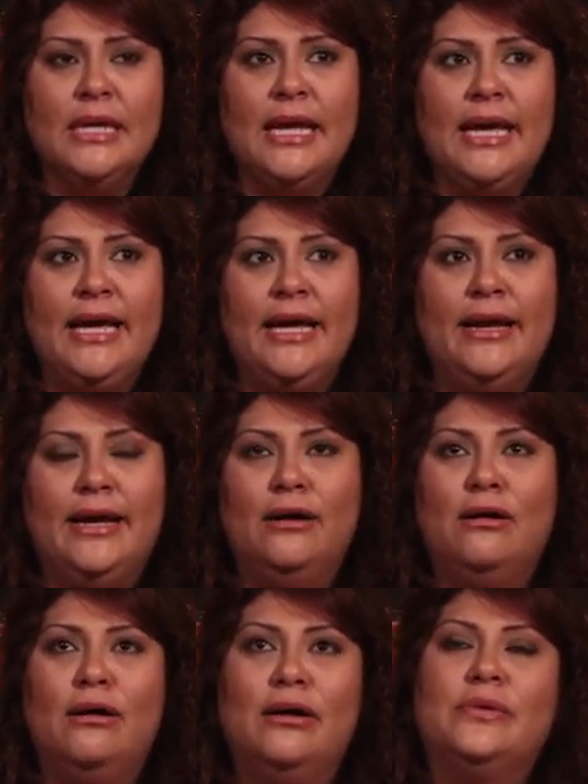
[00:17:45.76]
And I
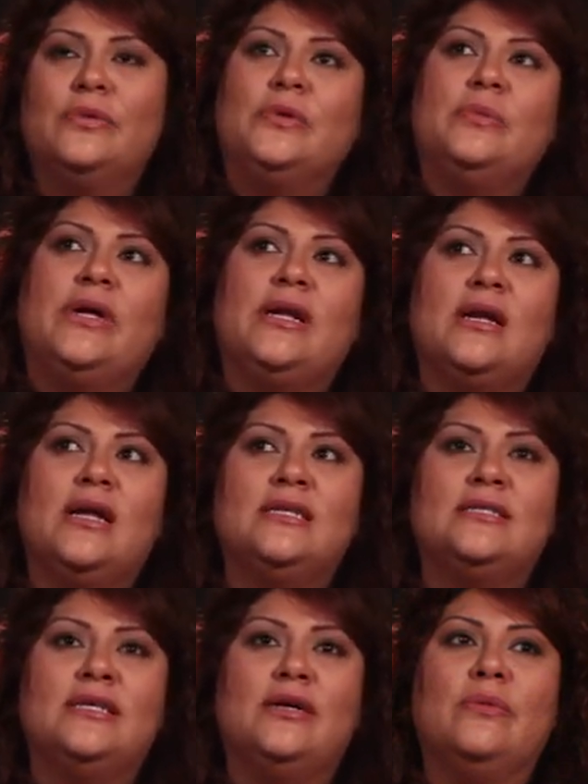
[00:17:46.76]
called Ruben and I
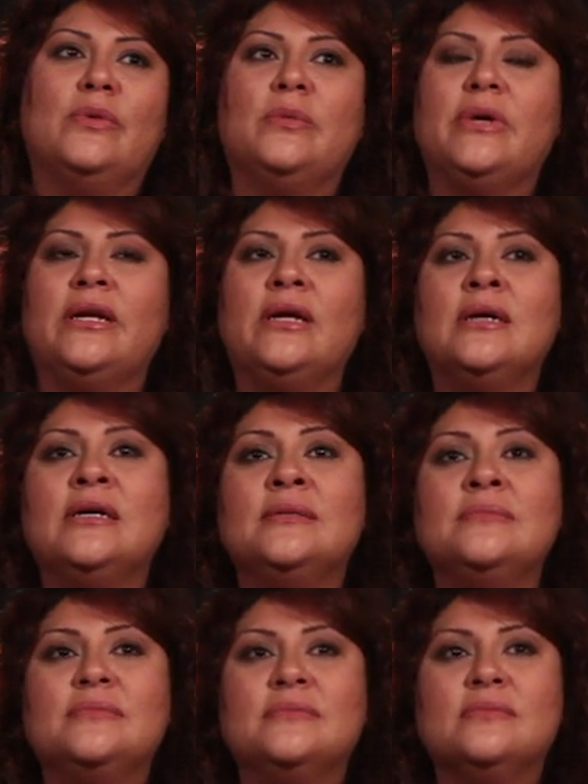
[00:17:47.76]
said, Ruben,
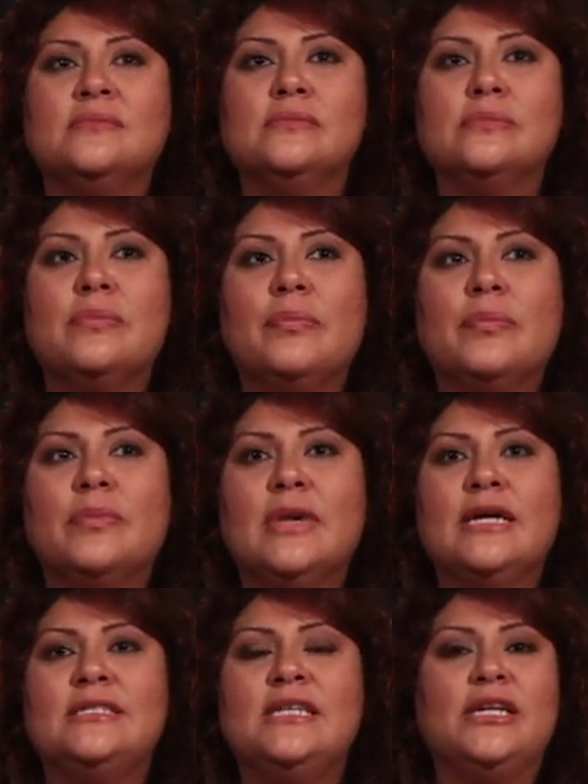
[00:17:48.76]

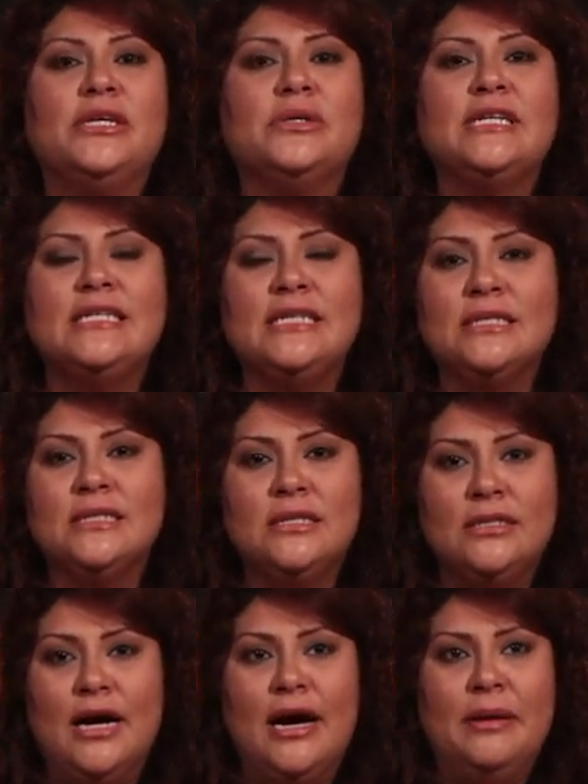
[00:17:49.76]
I said, you need to
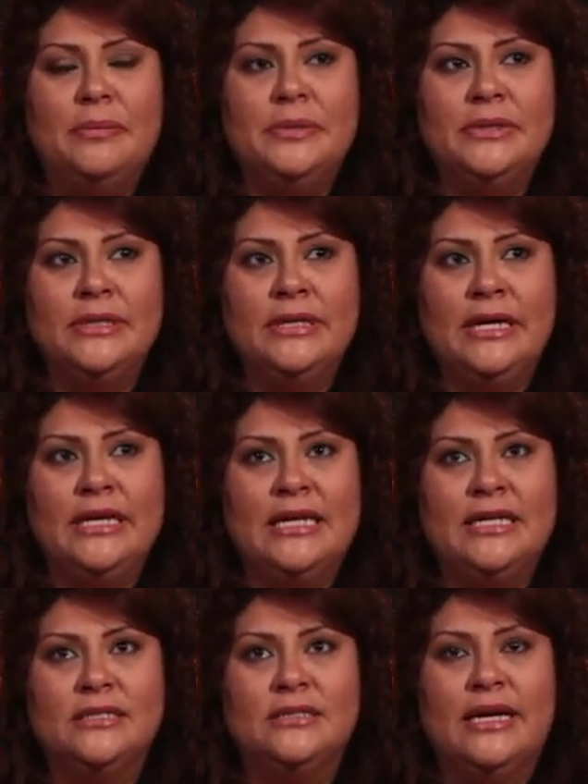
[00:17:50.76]
stop. And
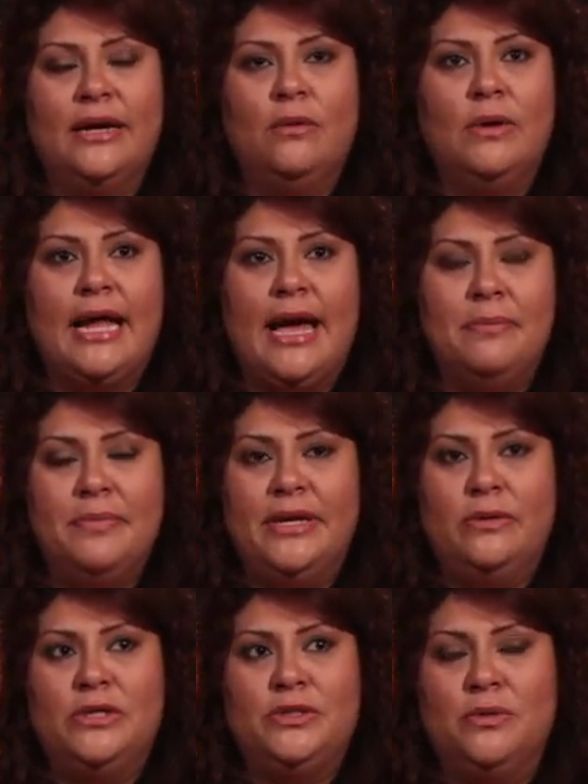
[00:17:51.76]
he's like, what happened?
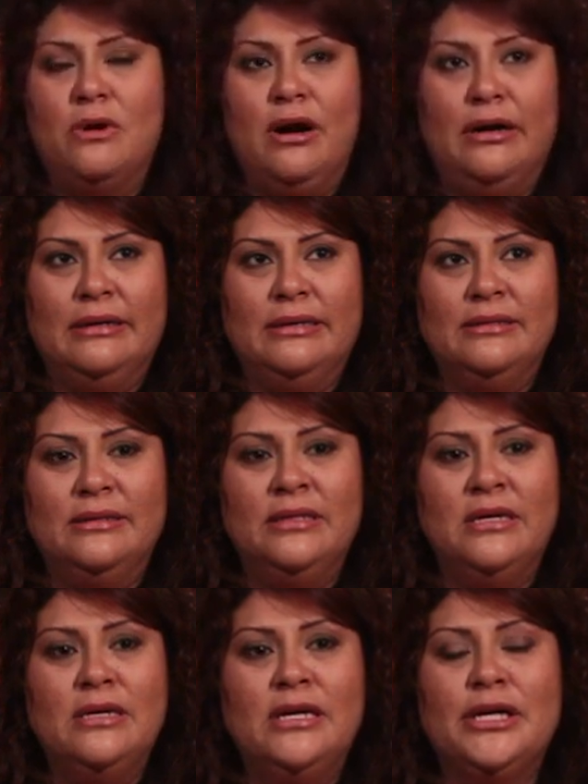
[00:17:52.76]
What's wrong?
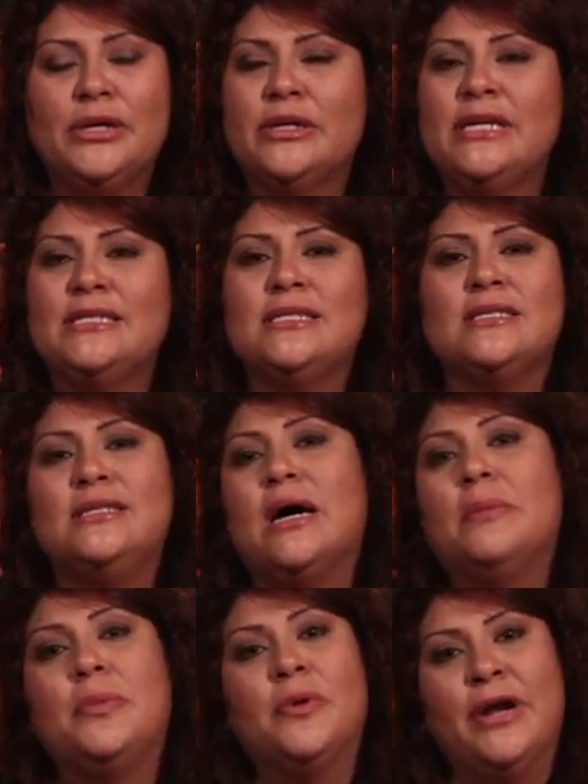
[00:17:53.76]
You need to stop
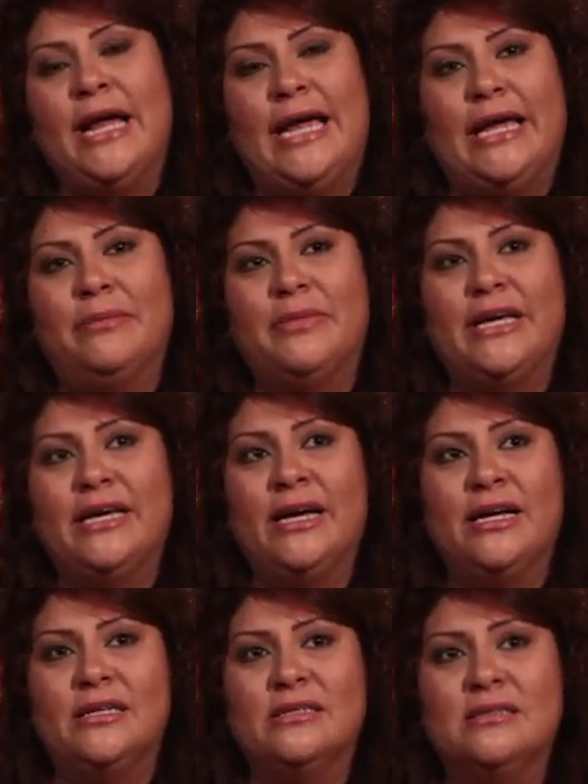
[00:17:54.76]
praying
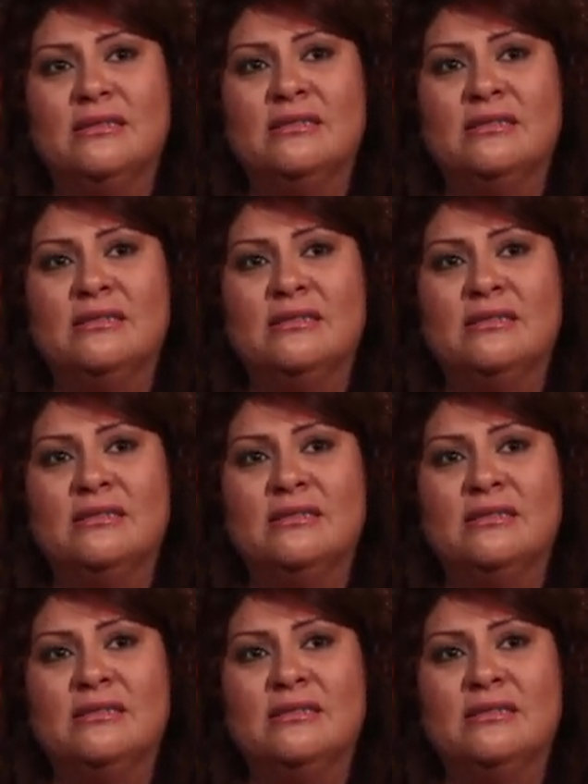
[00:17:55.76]
because